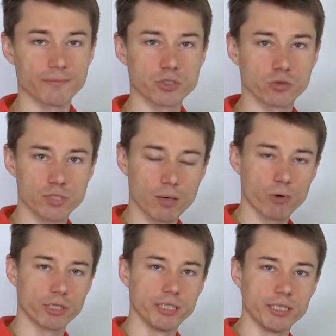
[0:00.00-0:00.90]
So
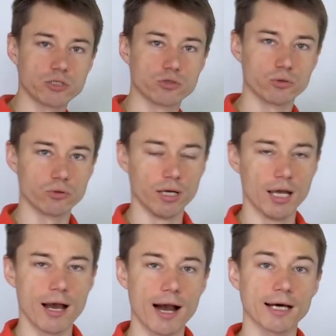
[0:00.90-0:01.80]
someone needs to
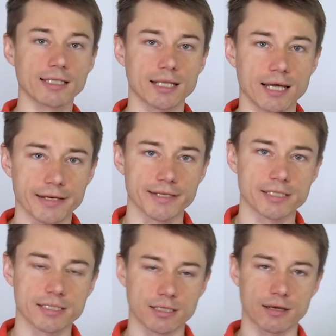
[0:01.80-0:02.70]

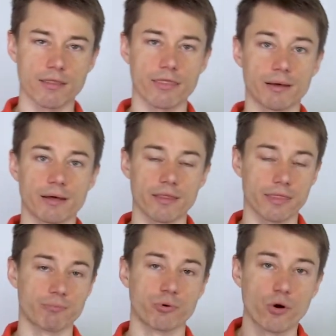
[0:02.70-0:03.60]
analyze uh, the,
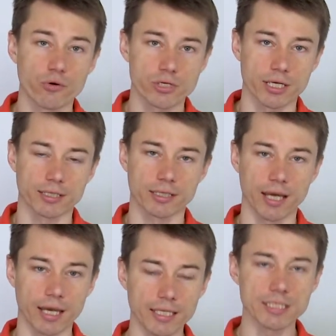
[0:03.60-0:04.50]
the project
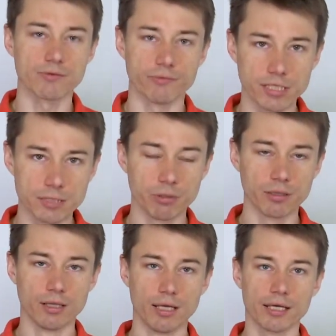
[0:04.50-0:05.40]
is it feasible?